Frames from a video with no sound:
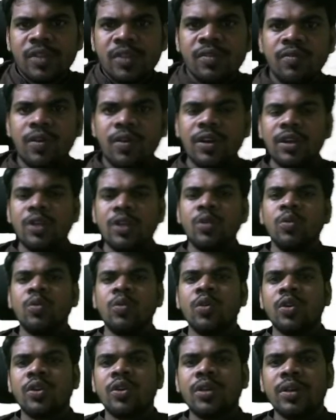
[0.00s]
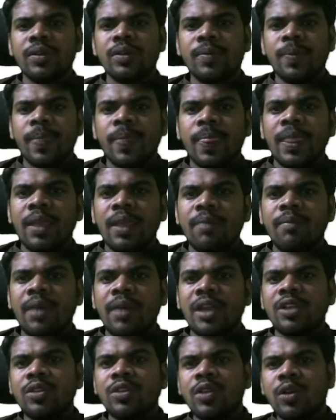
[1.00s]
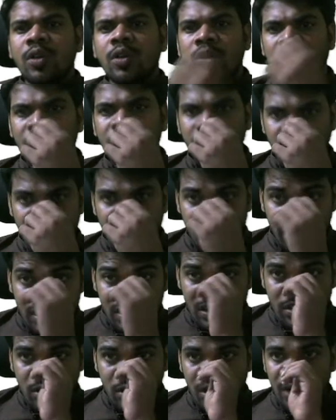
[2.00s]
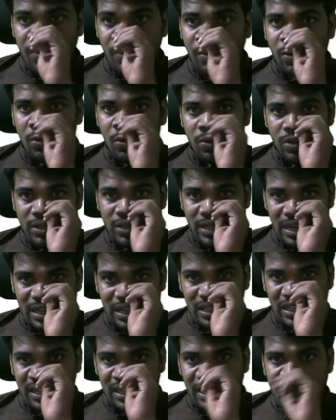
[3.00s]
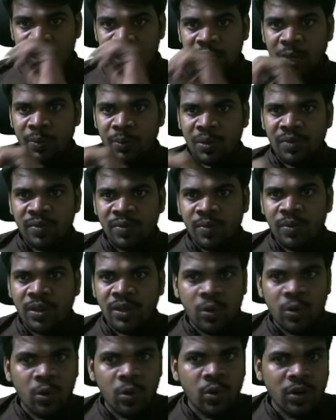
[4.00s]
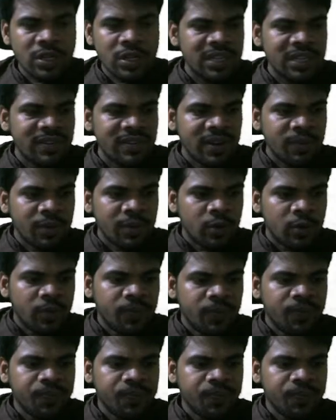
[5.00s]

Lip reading: 42 question. Match the column 1 with the column 2. Select the correct option from the codes given below.